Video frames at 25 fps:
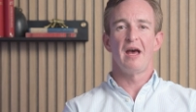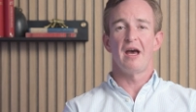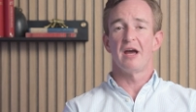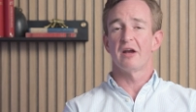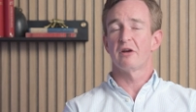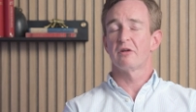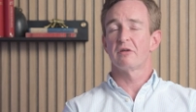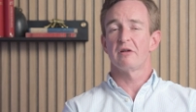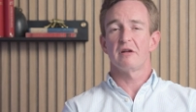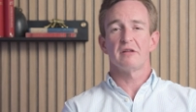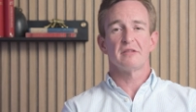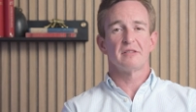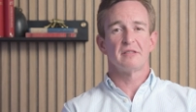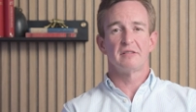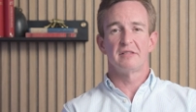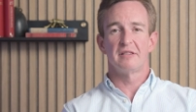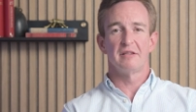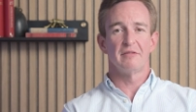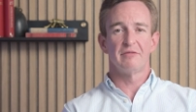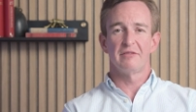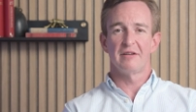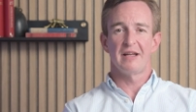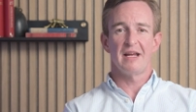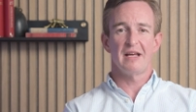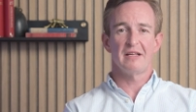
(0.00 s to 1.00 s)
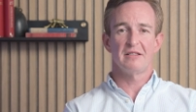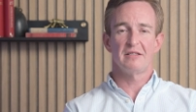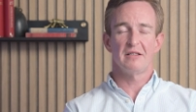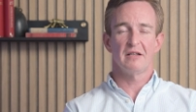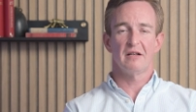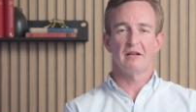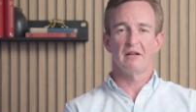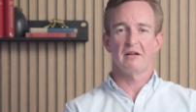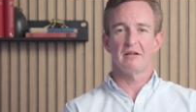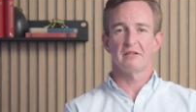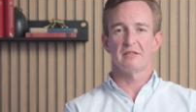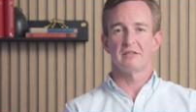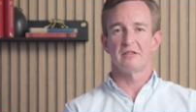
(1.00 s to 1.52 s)
across different asset
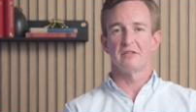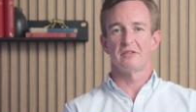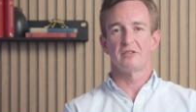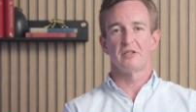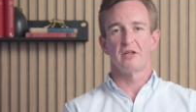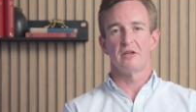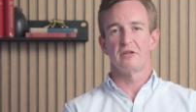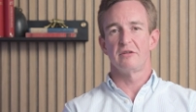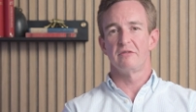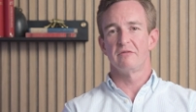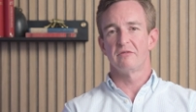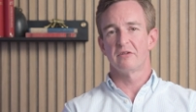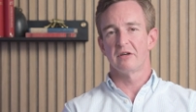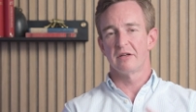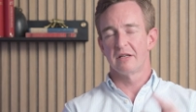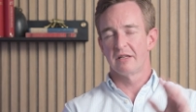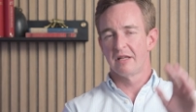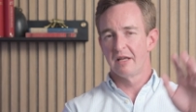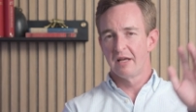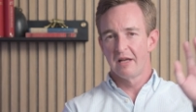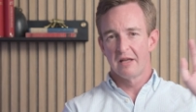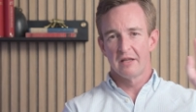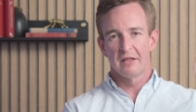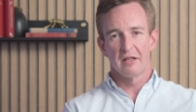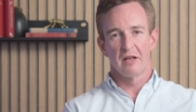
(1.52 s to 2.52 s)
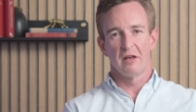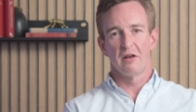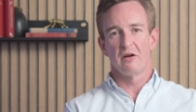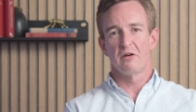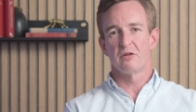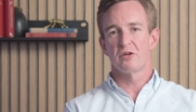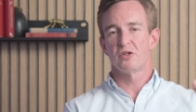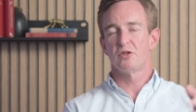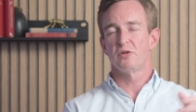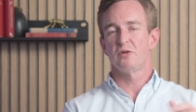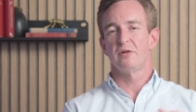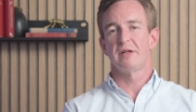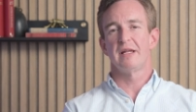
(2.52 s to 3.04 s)
classes. So you've got the long
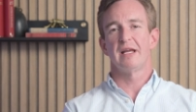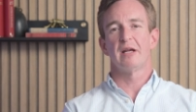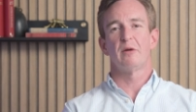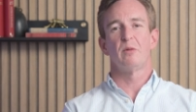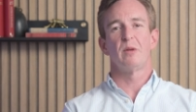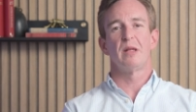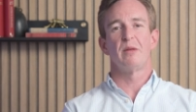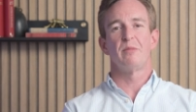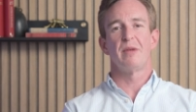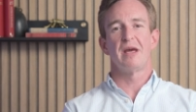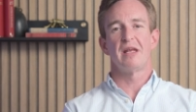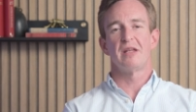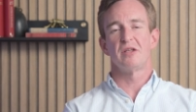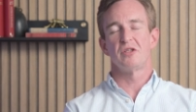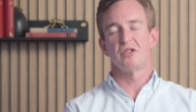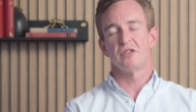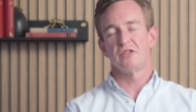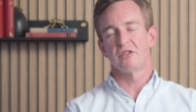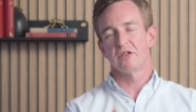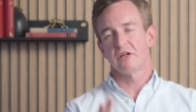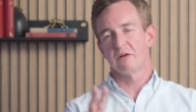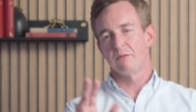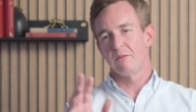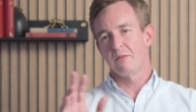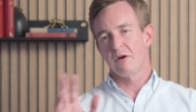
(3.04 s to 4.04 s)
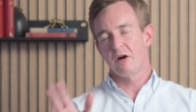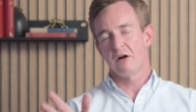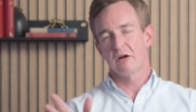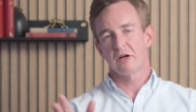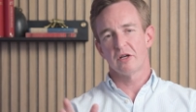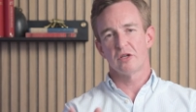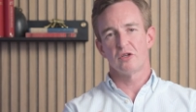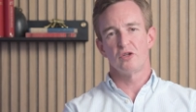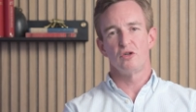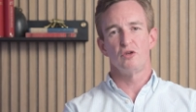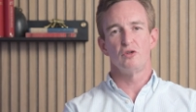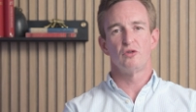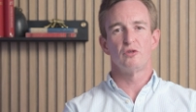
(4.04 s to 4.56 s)
short equity managers, you've got
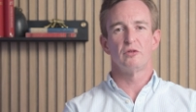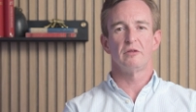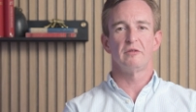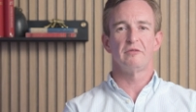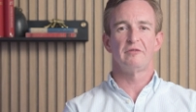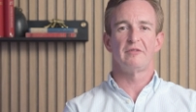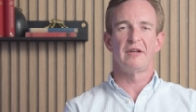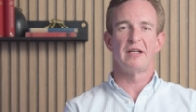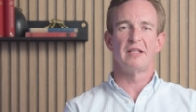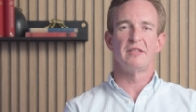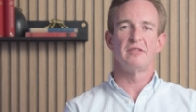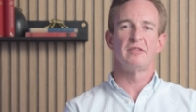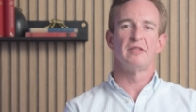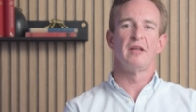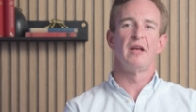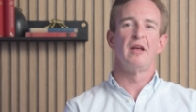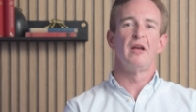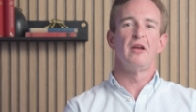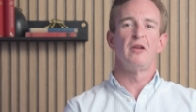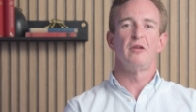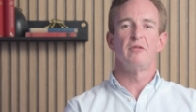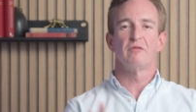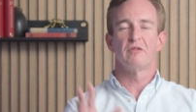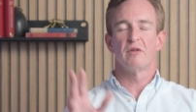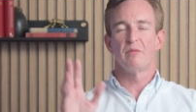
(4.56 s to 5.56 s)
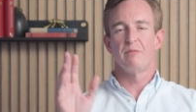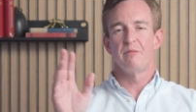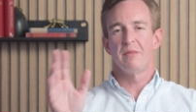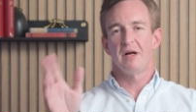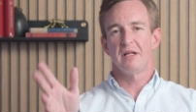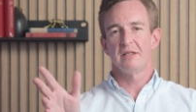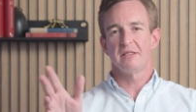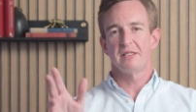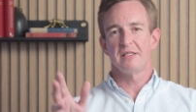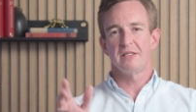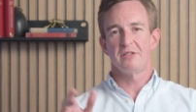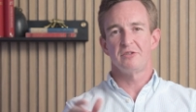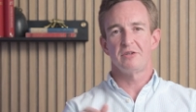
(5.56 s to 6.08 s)
market neutral funds, you've got
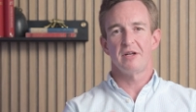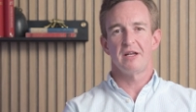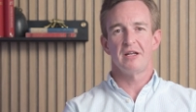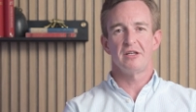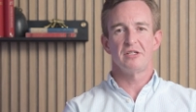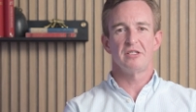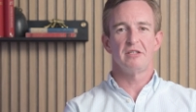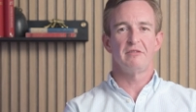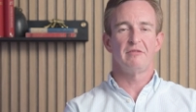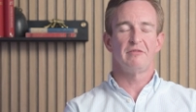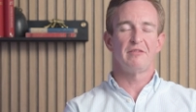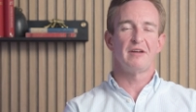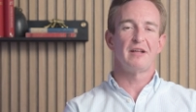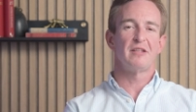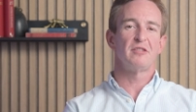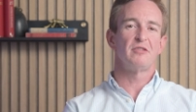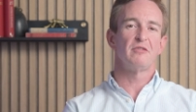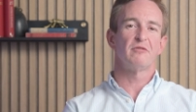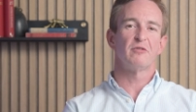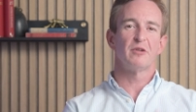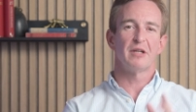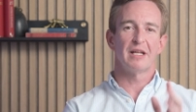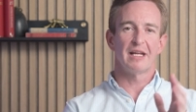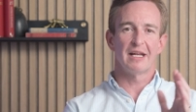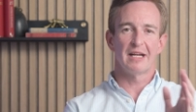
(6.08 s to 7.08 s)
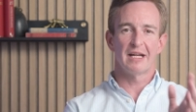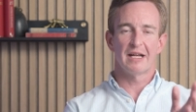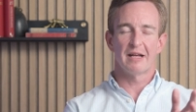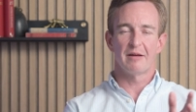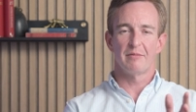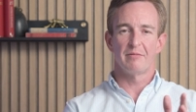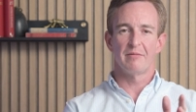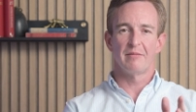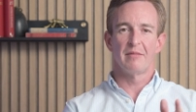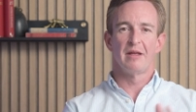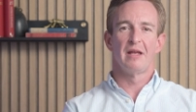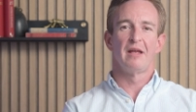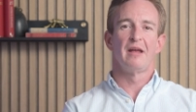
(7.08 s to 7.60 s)
multi-strategy funds, you've got
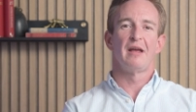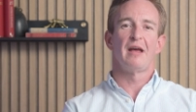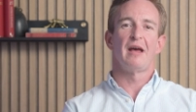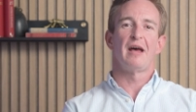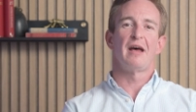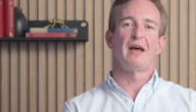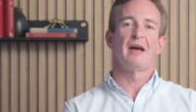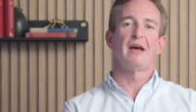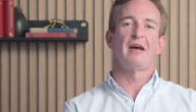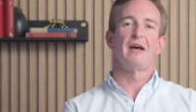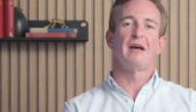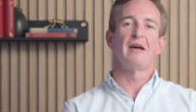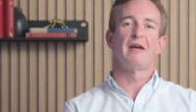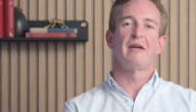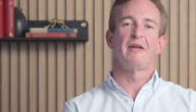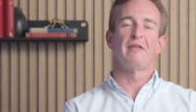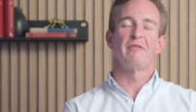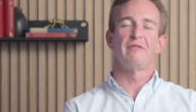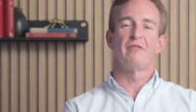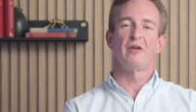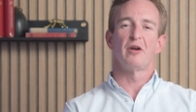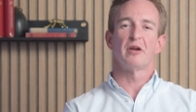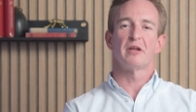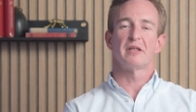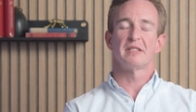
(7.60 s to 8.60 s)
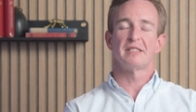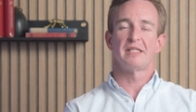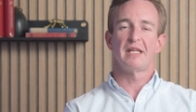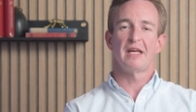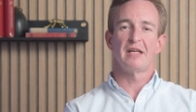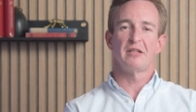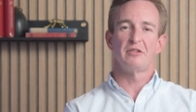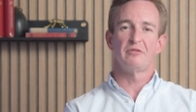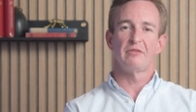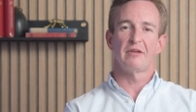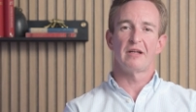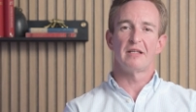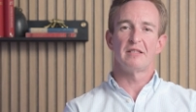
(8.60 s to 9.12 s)
income focused
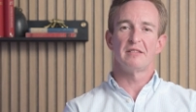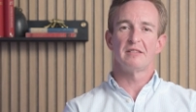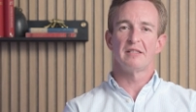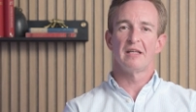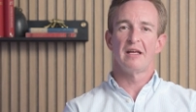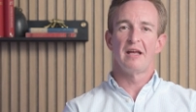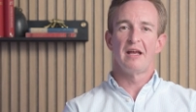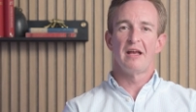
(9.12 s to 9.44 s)
hedge funds.